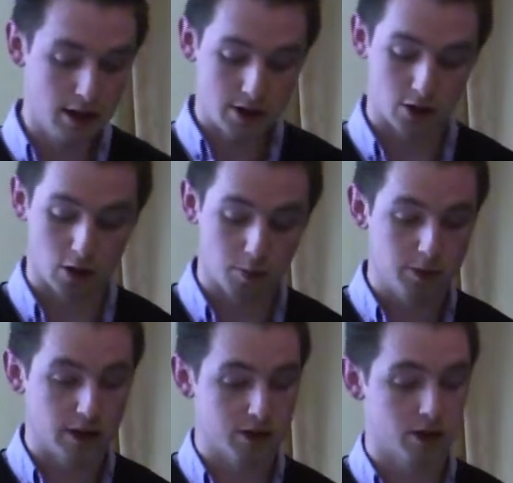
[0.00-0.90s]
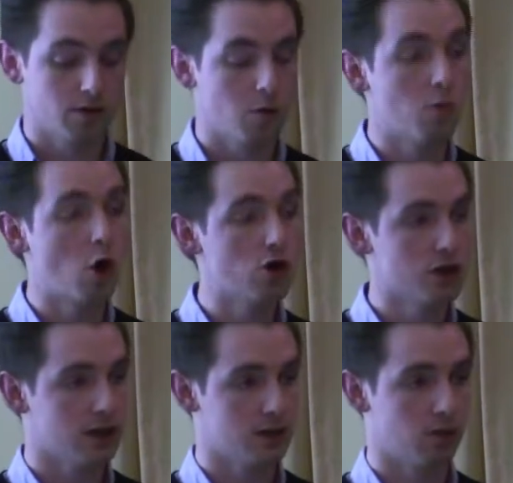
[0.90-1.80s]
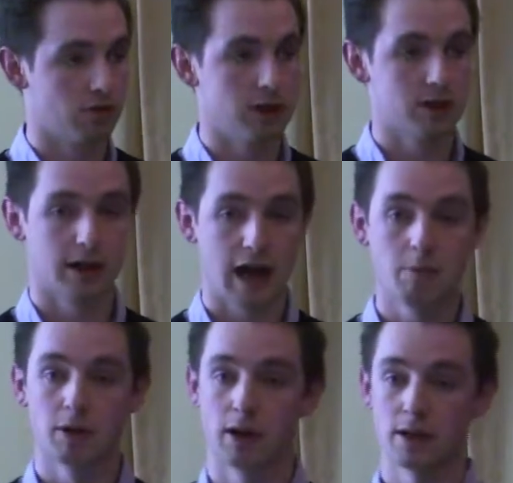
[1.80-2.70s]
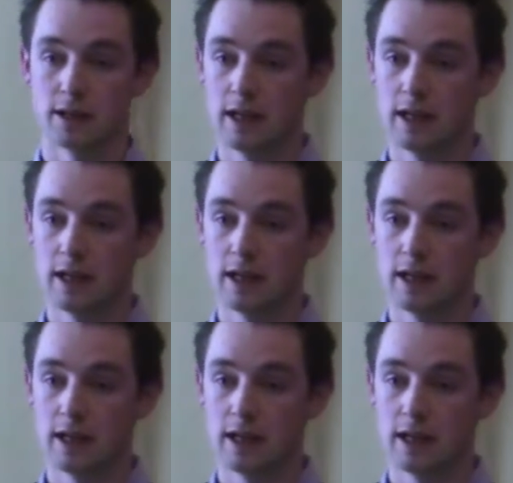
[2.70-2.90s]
So they're sort of emerging as provincial capitals